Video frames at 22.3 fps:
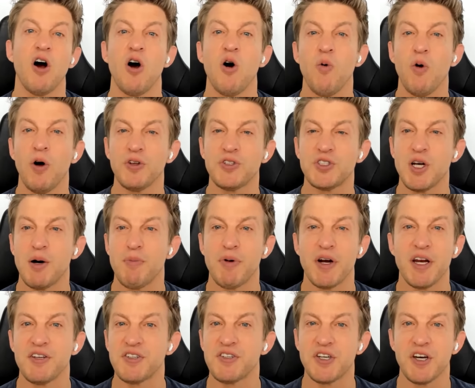oh, well,
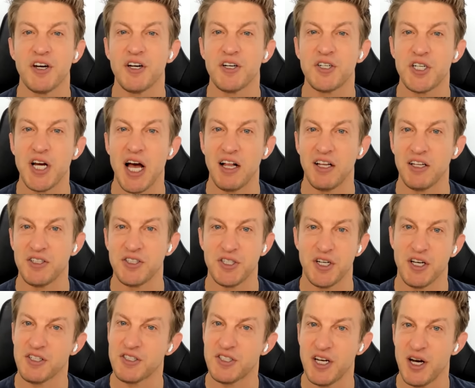somebody's going to
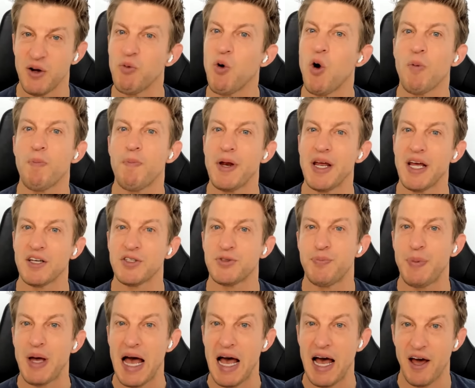challenge us and it won't be
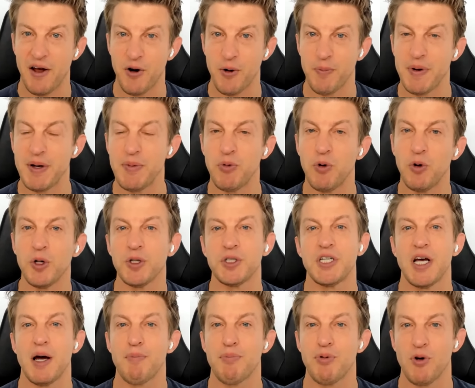as bad, or people
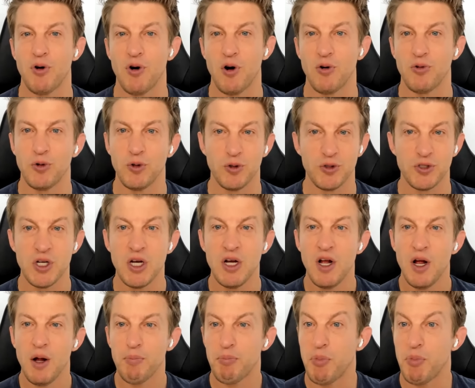will temper our rules.